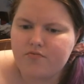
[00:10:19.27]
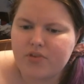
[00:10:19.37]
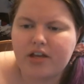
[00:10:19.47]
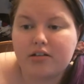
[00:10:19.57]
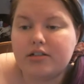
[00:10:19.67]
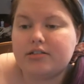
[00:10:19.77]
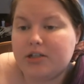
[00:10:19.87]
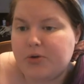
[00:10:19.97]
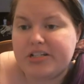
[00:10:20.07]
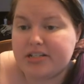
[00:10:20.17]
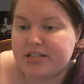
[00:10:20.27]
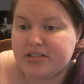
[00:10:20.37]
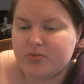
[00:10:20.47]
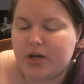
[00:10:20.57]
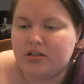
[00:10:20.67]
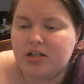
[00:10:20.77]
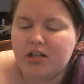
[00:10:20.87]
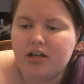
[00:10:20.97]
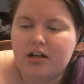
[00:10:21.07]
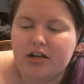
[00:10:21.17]
And clearly Wednesdays as well.
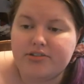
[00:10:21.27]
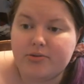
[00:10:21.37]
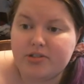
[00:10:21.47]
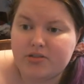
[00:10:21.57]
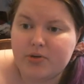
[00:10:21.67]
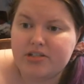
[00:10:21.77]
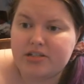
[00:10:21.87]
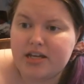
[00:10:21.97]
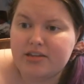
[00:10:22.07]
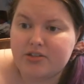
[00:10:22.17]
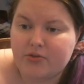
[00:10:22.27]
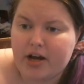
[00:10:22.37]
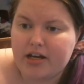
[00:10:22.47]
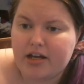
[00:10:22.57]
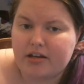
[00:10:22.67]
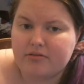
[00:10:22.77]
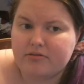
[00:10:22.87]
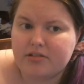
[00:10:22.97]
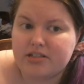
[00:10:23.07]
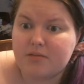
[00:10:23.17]
So this Wednesday, this Friday,
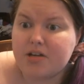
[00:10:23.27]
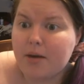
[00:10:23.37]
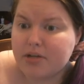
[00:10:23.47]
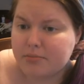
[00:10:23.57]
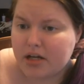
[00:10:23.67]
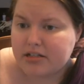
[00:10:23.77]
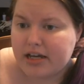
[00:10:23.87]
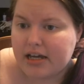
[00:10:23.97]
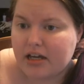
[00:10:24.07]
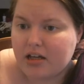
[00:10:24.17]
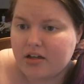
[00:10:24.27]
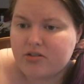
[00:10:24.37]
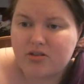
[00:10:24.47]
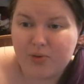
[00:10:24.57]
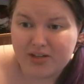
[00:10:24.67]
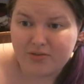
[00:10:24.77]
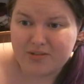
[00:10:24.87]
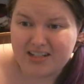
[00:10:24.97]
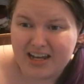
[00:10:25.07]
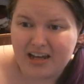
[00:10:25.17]
this upcoming Monday, so a week from
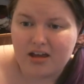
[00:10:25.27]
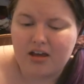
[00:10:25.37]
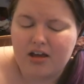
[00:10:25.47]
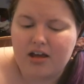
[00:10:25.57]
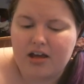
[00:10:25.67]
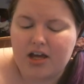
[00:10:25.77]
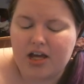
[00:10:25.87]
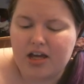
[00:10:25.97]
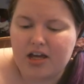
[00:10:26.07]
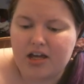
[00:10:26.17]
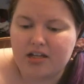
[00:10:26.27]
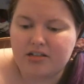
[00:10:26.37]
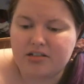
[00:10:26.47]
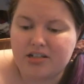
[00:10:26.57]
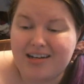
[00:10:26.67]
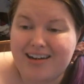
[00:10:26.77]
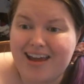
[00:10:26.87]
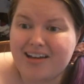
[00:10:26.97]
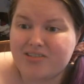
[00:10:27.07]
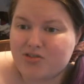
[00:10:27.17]
today, and
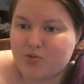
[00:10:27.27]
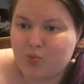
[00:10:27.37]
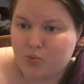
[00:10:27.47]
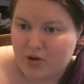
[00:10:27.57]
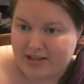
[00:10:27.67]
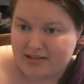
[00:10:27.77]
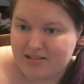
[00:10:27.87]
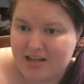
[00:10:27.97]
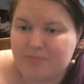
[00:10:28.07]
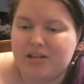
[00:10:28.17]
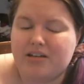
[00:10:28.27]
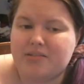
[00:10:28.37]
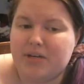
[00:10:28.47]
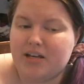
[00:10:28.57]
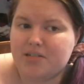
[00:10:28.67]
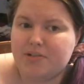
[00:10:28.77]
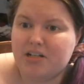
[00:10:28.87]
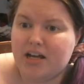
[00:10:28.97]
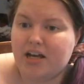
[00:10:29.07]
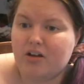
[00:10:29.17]
next Wednesday, because my husband and
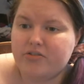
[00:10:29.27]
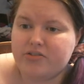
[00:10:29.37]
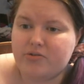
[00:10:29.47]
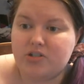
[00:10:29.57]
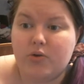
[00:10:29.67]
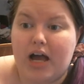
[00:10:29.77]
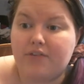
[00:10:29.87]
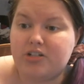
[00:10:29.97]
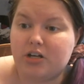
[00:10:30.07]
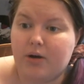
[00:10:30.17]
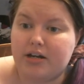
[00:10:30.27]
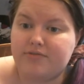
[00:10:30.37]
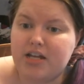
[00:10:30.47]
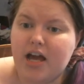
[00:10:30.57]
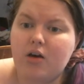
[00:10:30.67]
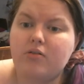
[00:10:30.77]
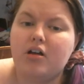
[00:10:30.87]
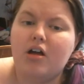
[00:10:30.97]
I also do have to go out of town.